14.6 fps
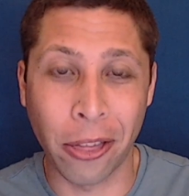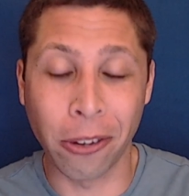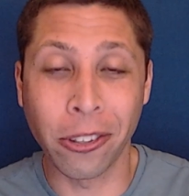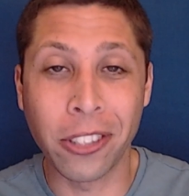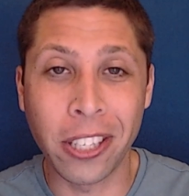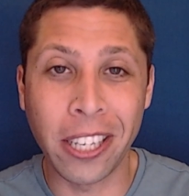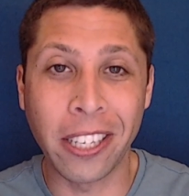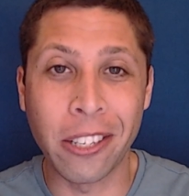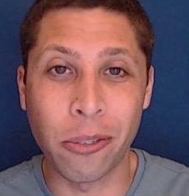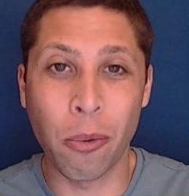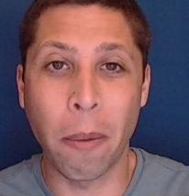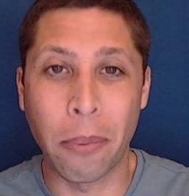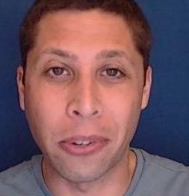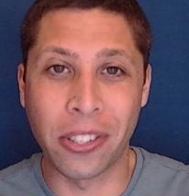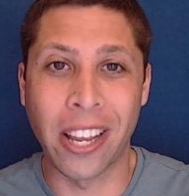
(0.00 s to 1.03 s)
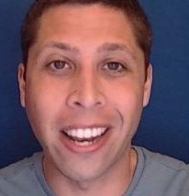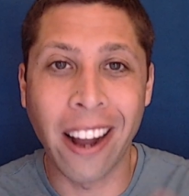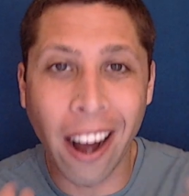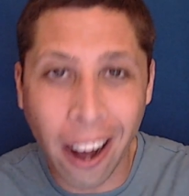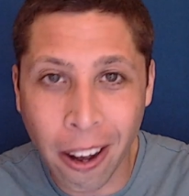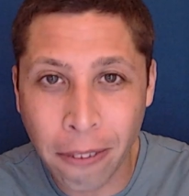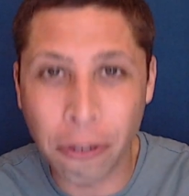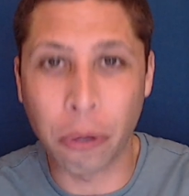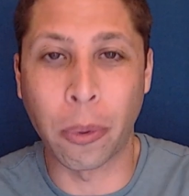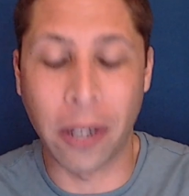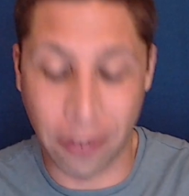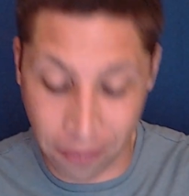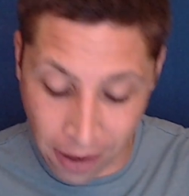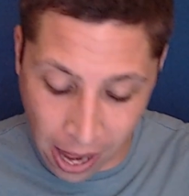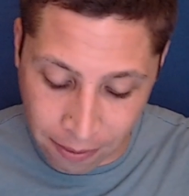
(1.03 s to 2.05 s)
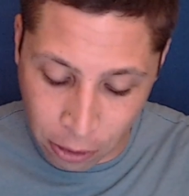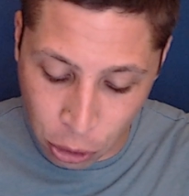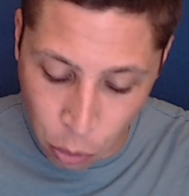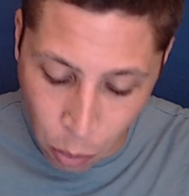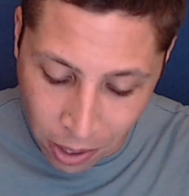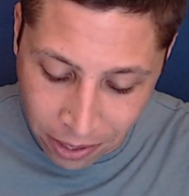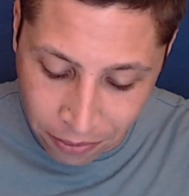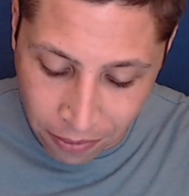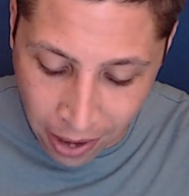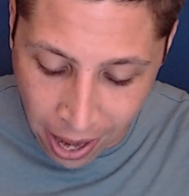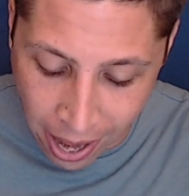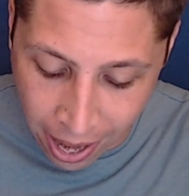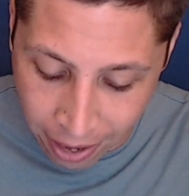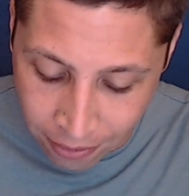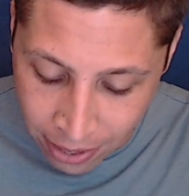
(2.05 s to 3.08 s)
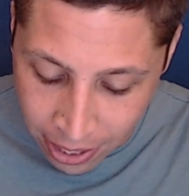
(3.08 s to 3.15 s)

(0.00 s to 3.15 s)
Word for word: 13 is what percent of 25. The 25